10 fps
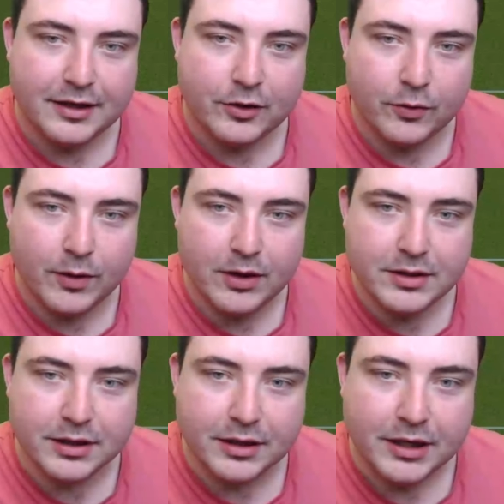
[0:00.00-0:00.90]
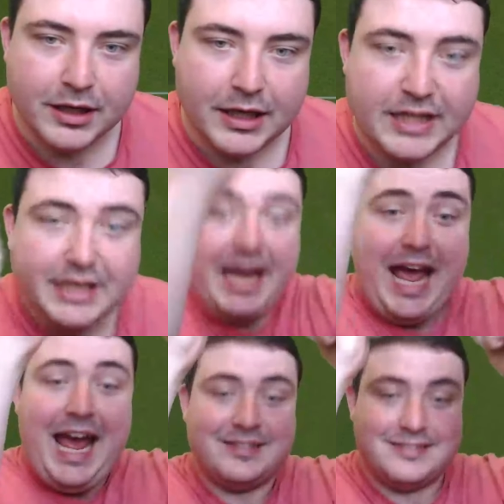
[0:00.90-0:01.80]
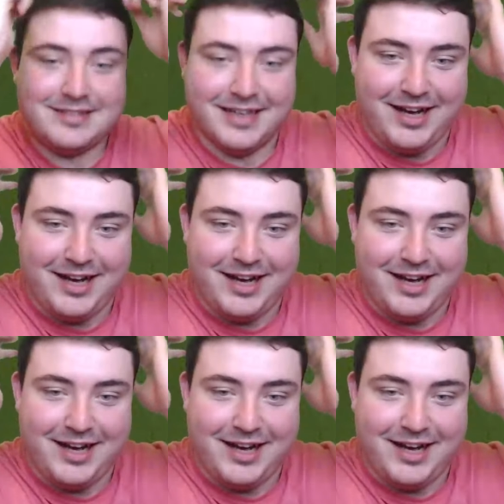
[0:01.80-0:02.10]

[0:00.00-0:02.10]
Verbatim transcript: Go on. Yes!